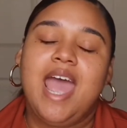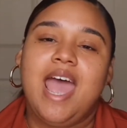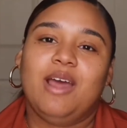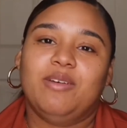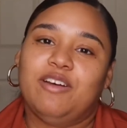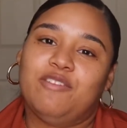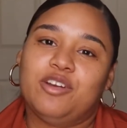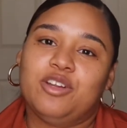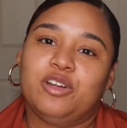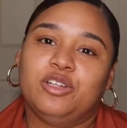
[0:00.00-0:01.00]
And without
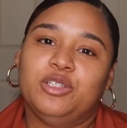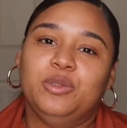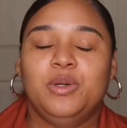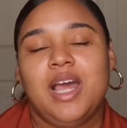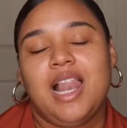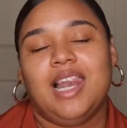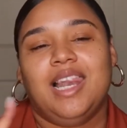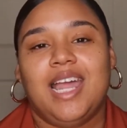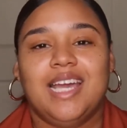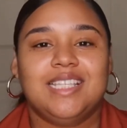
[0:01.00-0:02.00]
further ado,
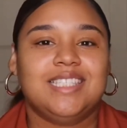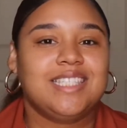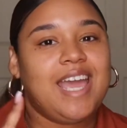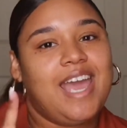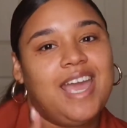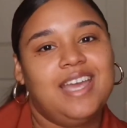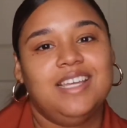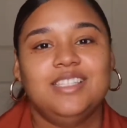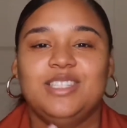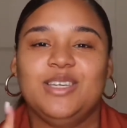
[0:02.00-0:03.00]
let's get
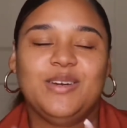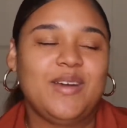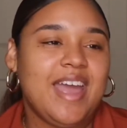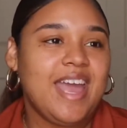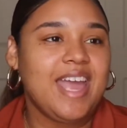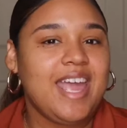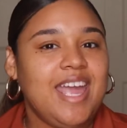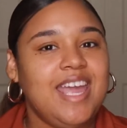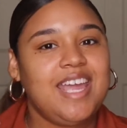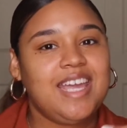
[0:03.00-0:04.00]
into
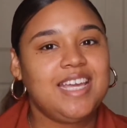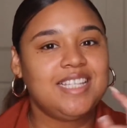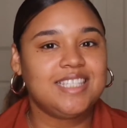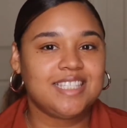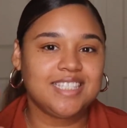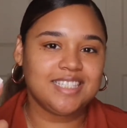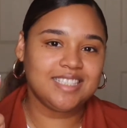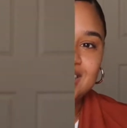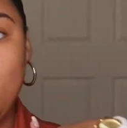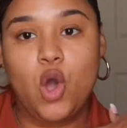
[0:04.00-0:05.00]
it.
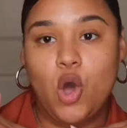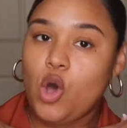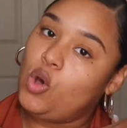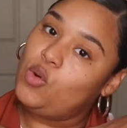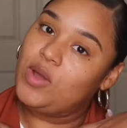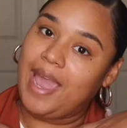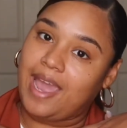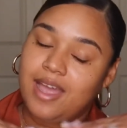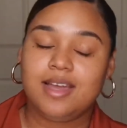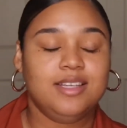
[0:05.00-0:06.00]
Okay,
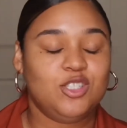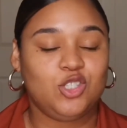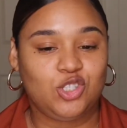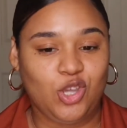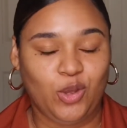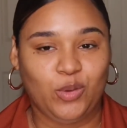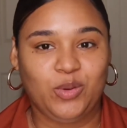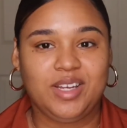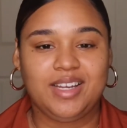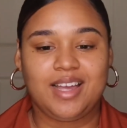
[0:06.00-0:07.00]

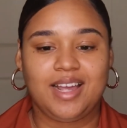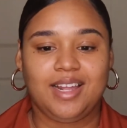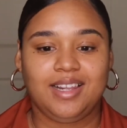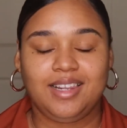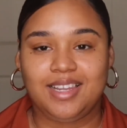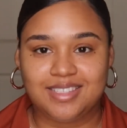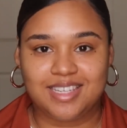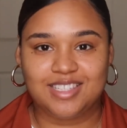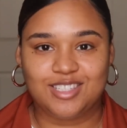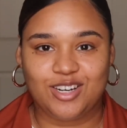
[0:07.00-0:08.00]
so let's
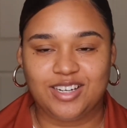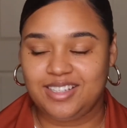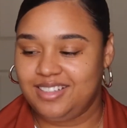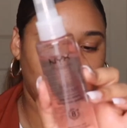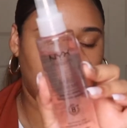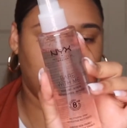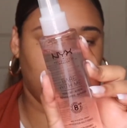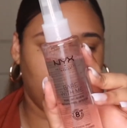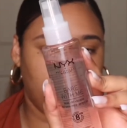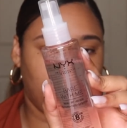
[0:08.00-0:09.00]
get started. I'm just
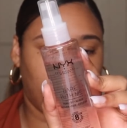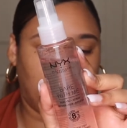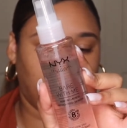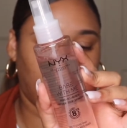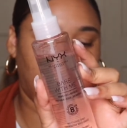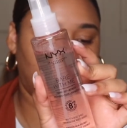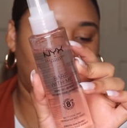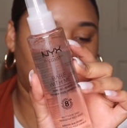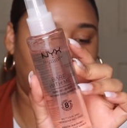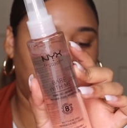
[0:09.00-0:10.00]
going to prep the face
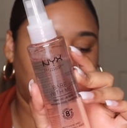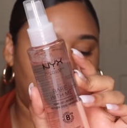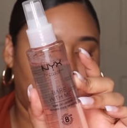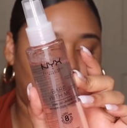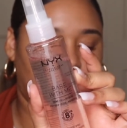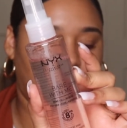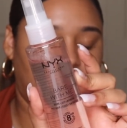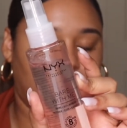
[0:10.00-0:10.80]
with the NYX Bear With Me